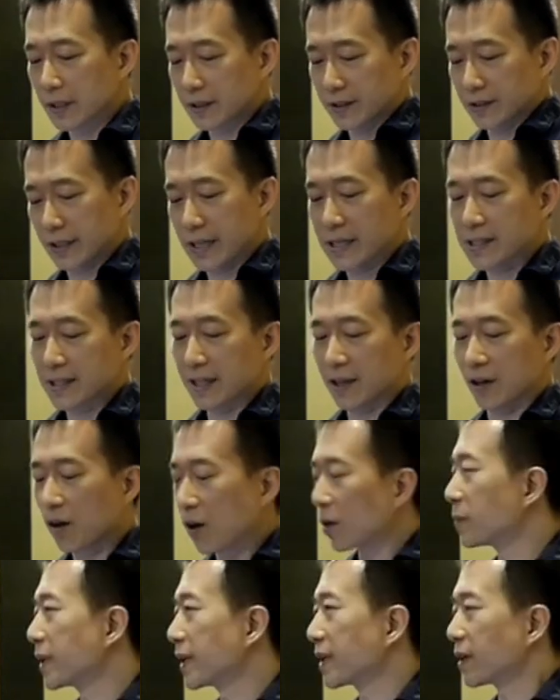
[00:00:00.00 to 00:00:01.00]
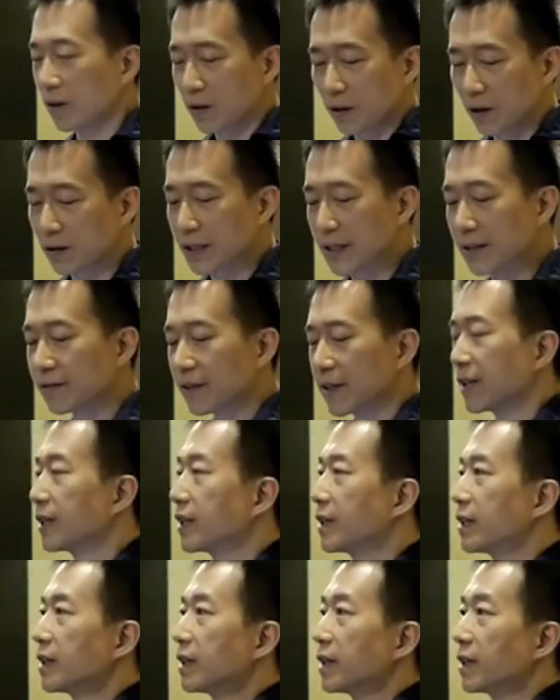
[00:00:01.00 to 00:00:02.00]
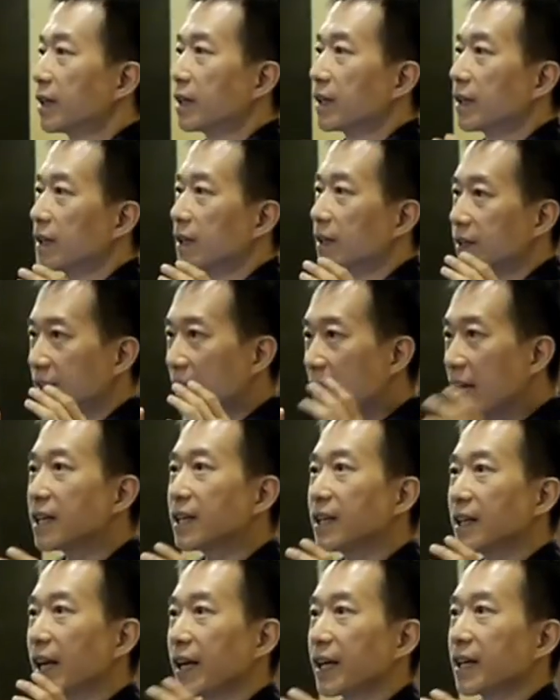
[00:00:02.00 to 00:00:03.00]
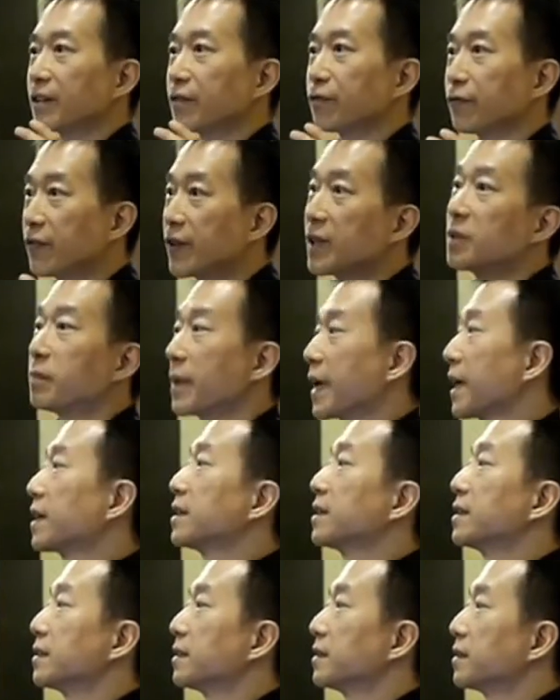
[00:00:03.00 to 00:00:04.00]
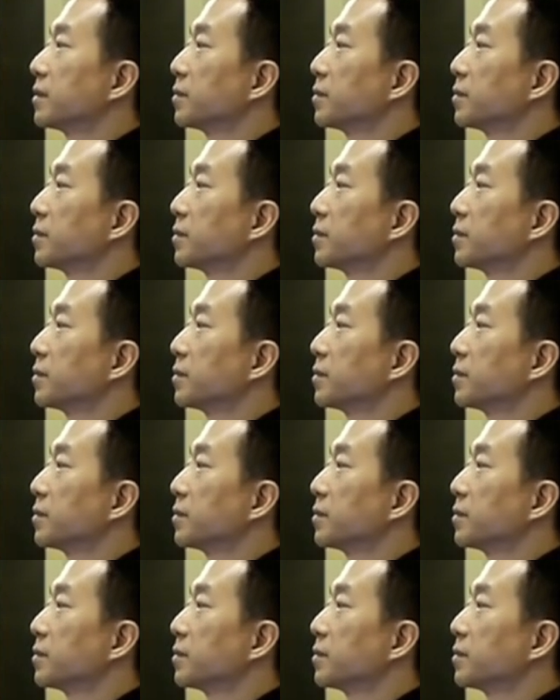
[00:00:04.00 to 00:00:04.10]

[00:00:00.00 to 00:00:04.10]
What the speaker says: Things like Hobbit or Olive. Think like a filmmaker,